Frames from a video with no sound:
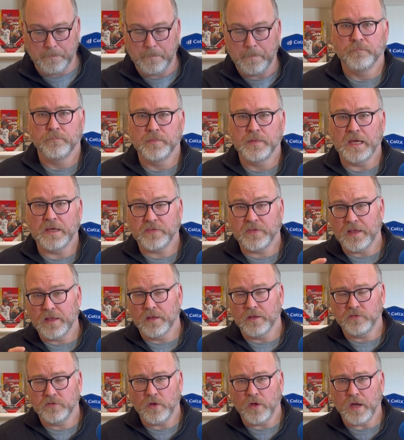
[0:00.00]
Next thing,
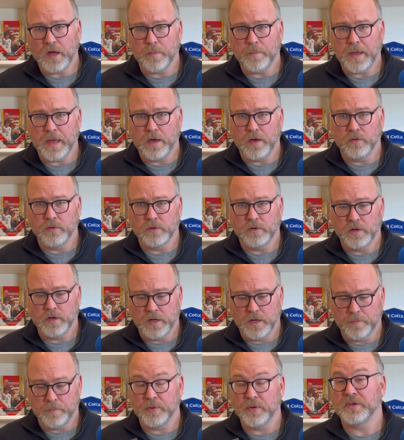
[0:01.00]
let's talk about
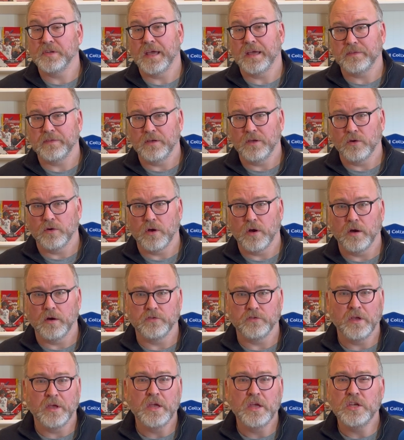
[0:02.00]
protecting your
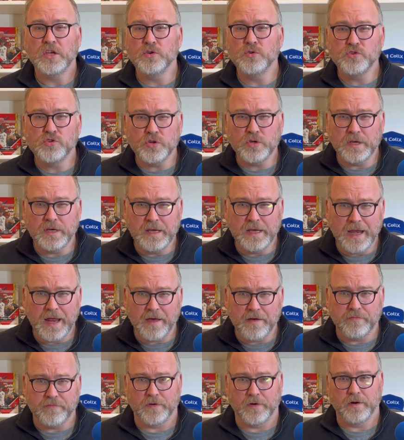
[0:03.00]
cards. You should
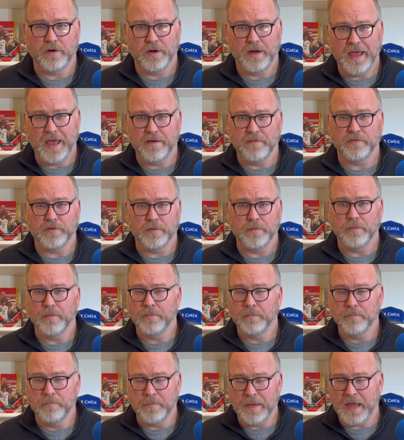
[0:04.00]
never, ever
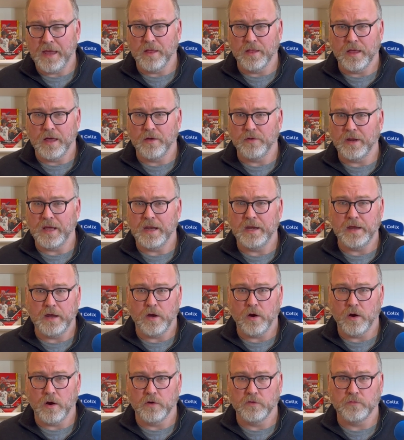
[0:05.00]
mail out any
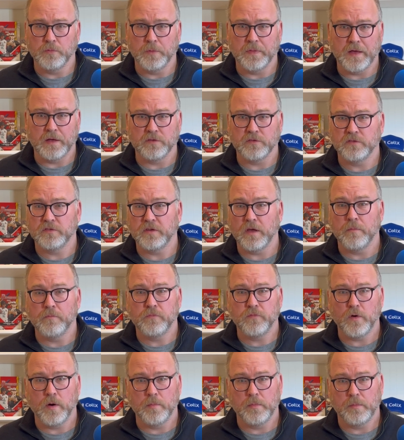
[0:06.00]
cards without some
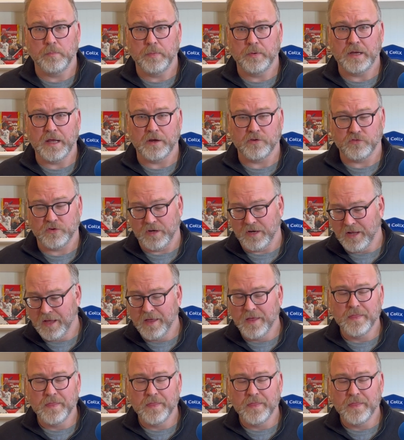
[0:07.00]
form of protection.